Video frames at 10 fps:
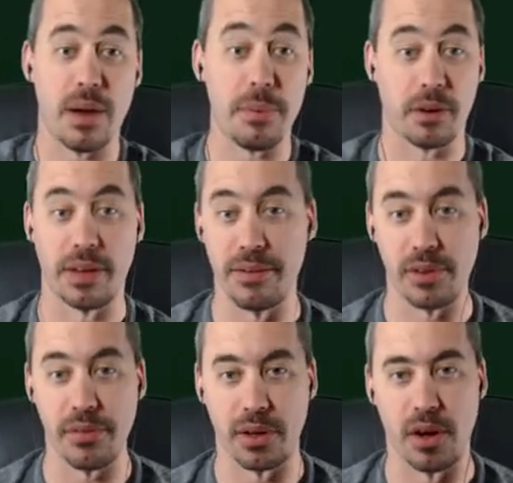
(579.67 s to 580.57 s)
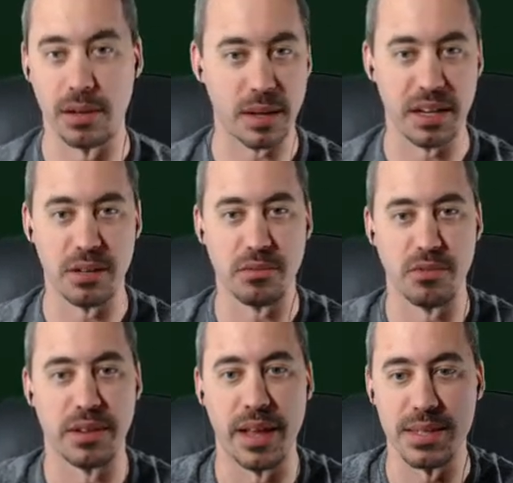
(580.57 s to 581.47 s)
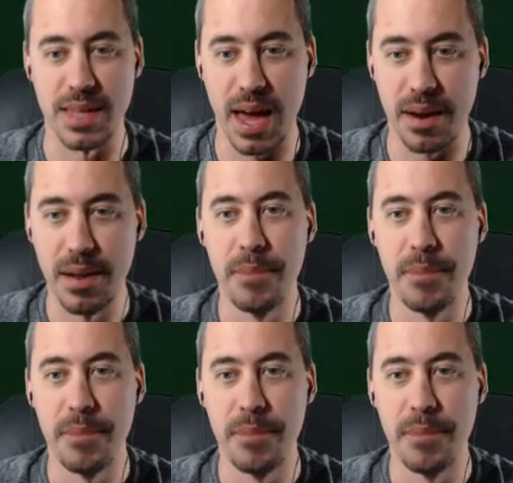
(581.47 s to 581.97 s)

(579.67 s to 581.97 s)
I apparently have nothing on. I didn't realize that.